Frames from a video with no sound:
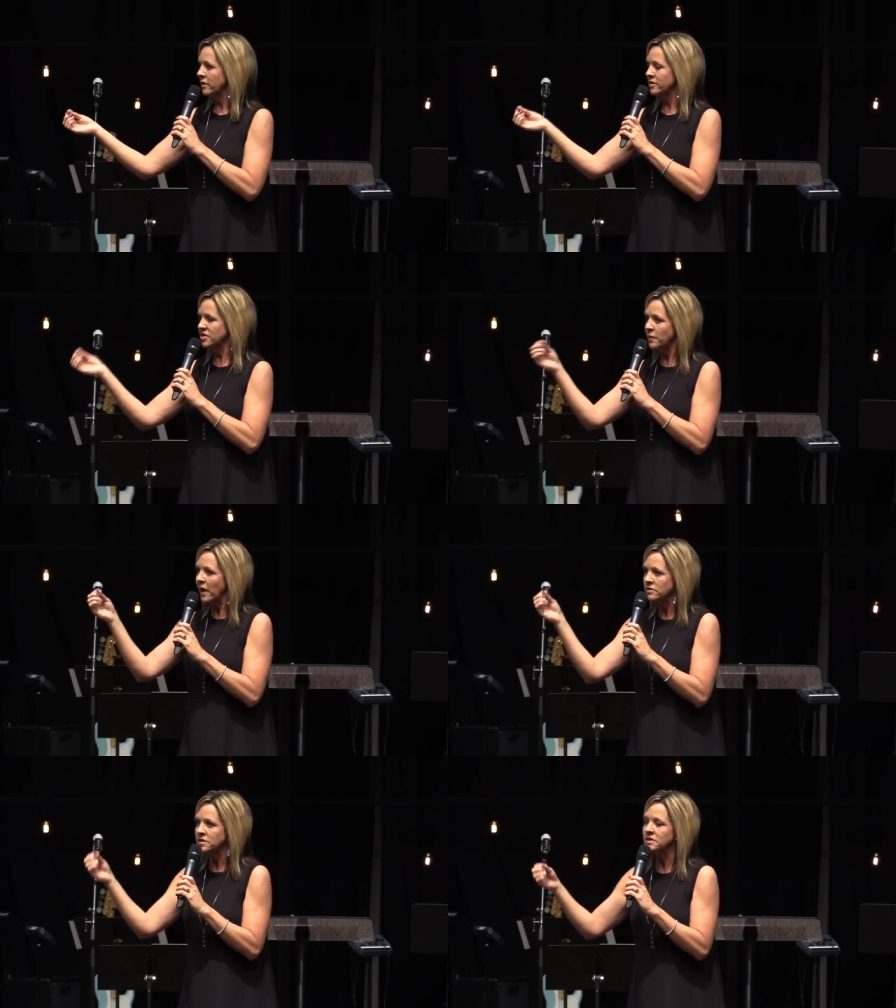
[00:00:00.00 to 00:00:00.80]
Your
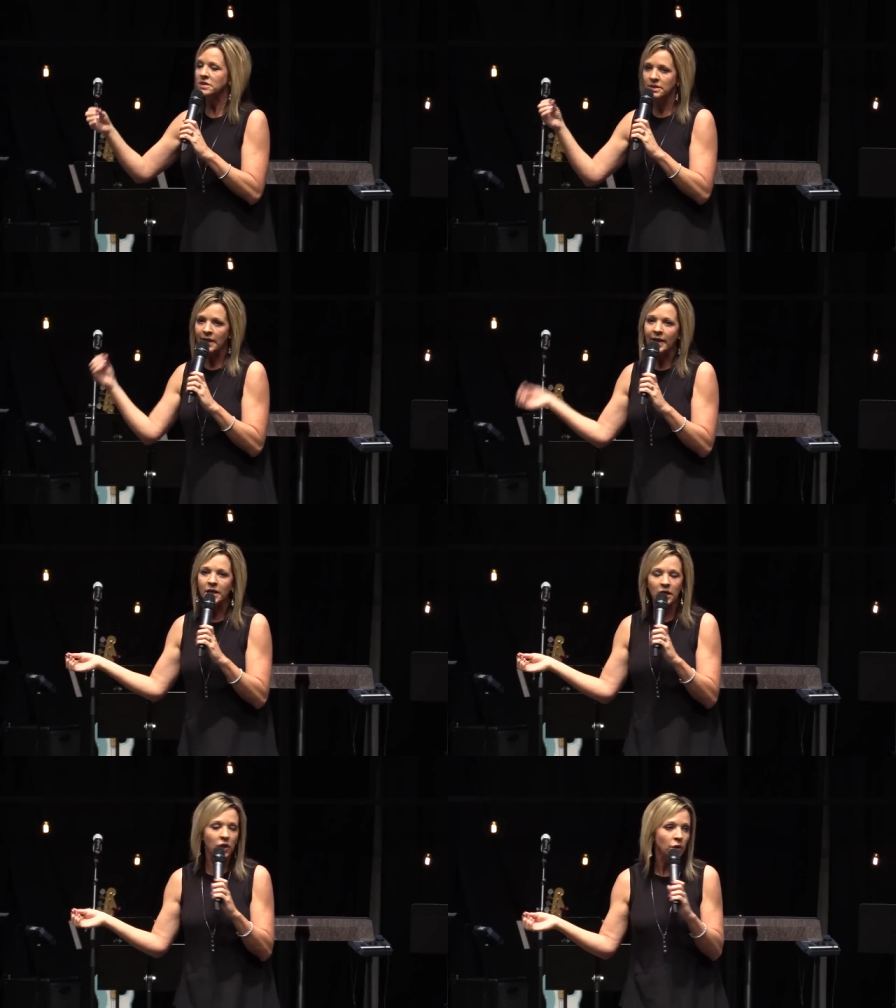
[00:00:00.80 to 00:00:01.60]
spouse doesn't
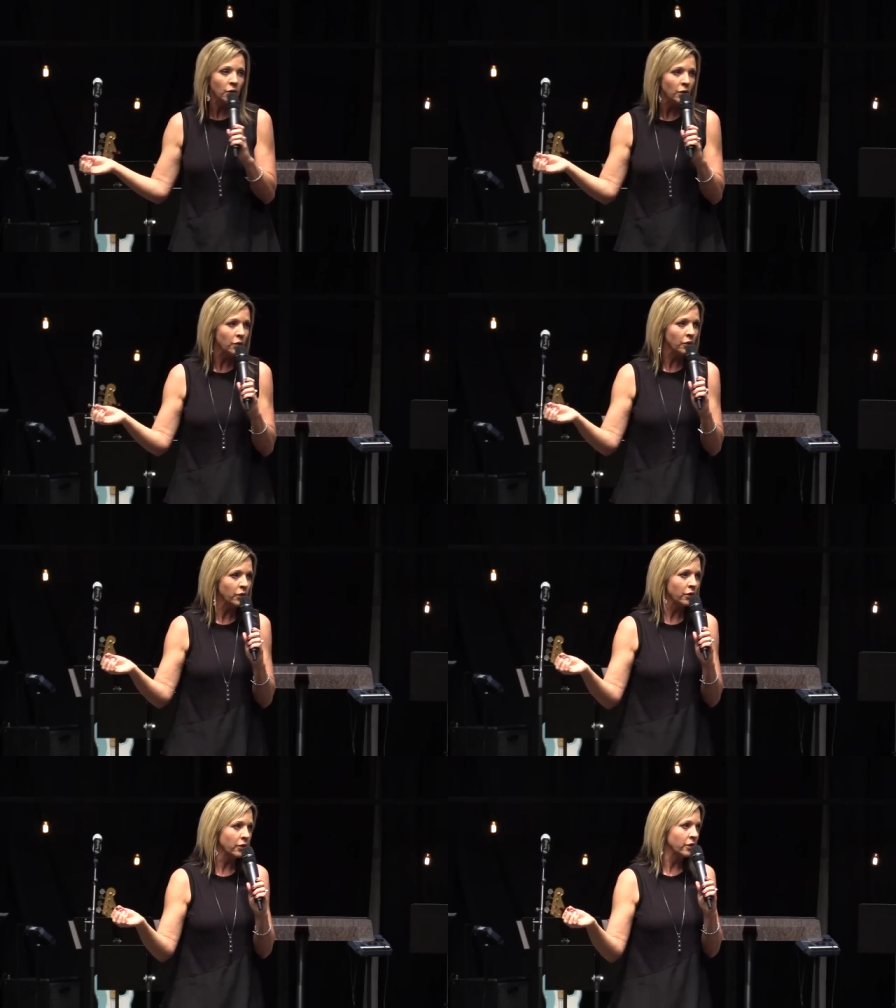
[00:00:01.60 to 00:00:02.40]
like you?
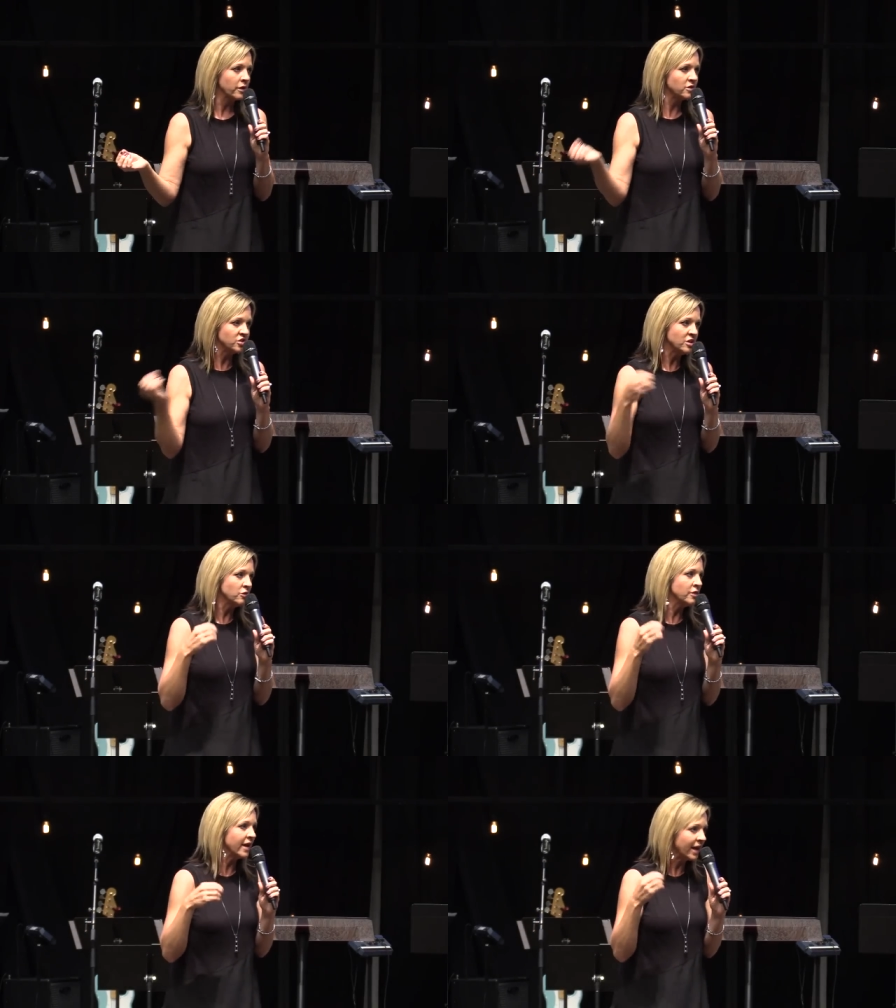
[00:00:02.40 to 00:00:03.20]
Your
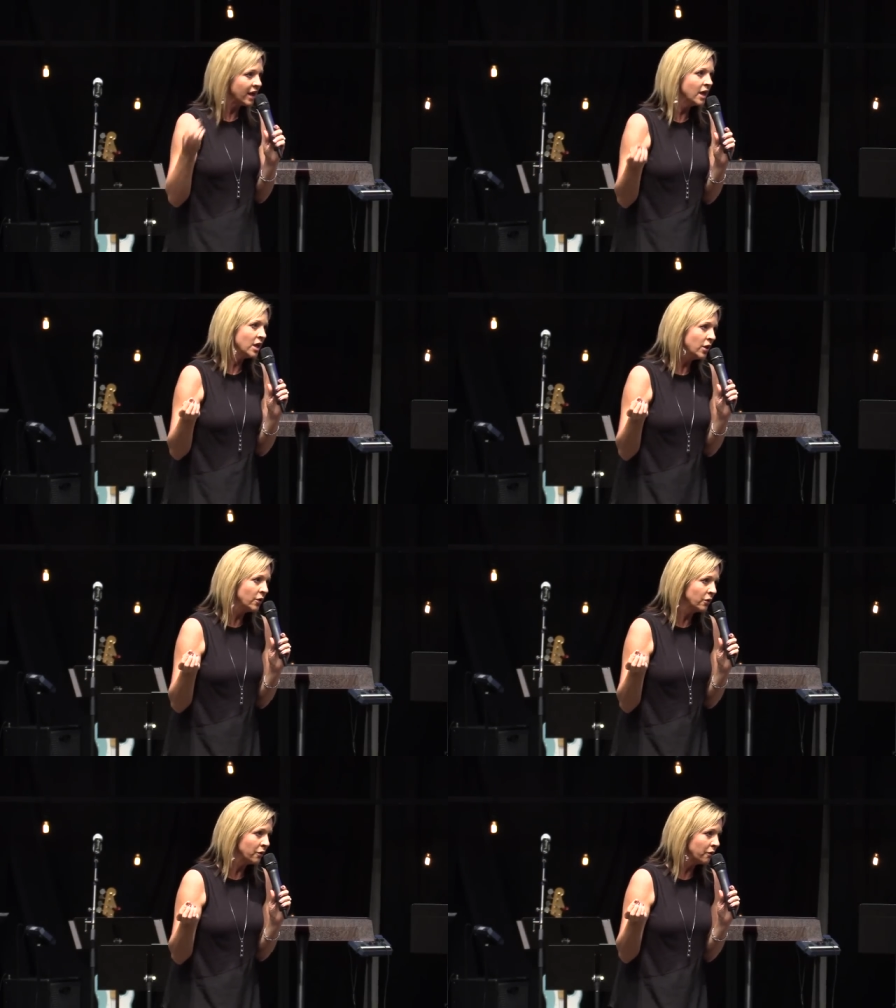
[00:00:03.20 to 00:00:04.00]
children hate
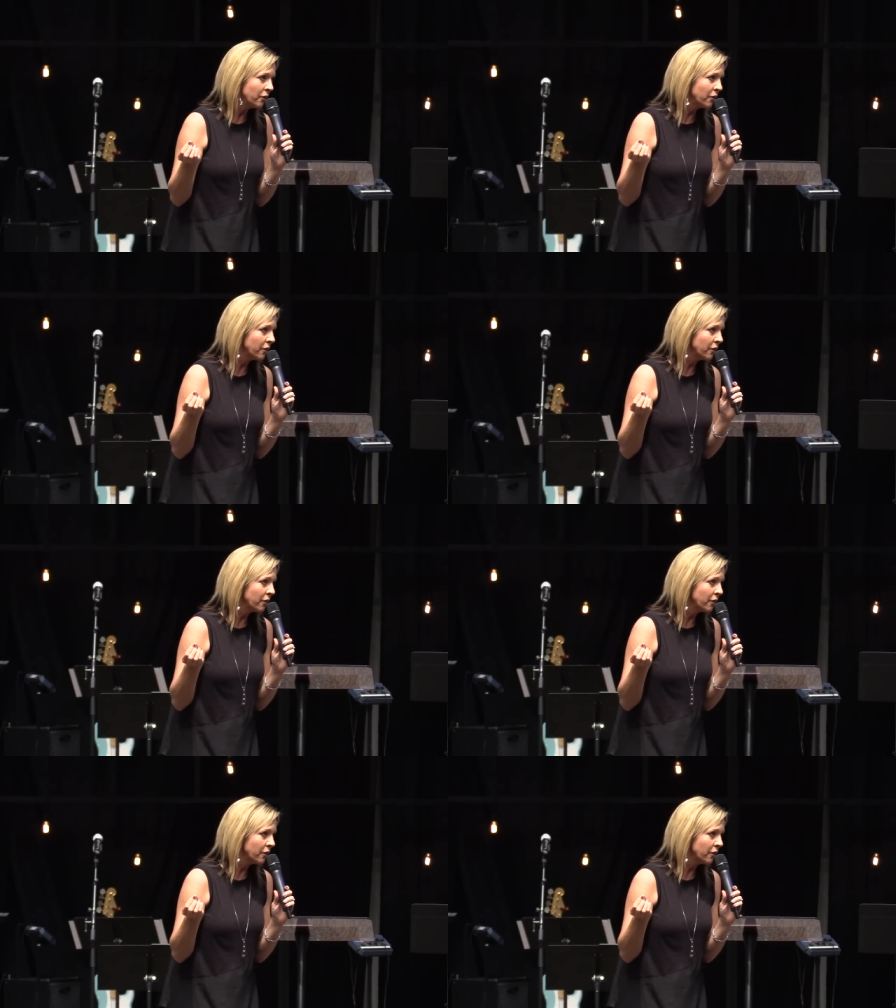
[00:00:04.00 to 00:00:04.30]
you?